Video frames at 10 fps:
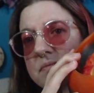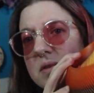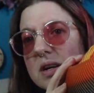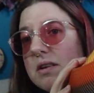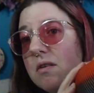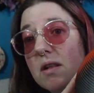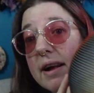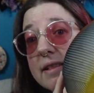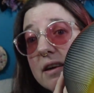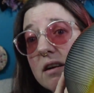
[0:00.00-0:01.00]
I don't
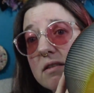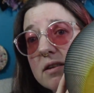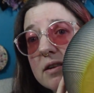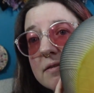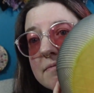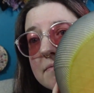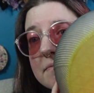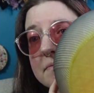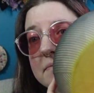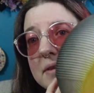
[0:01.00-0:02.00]
like the color
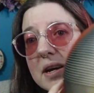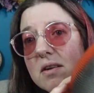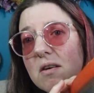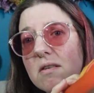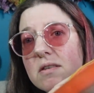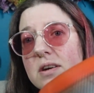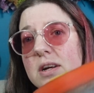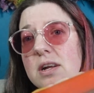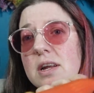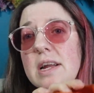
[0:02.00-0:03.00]
at all.
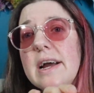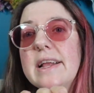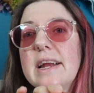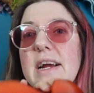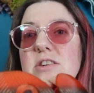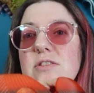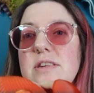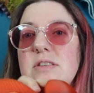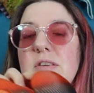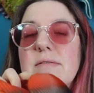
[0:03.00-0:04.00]
And I actually
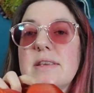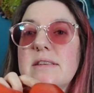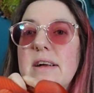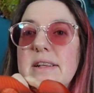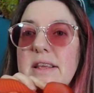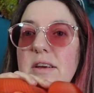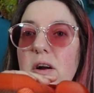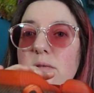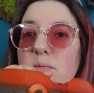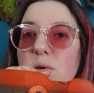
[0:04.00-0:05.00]
don't really like the
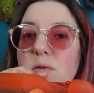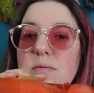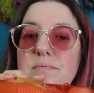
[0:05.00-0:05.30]
yarn bowl.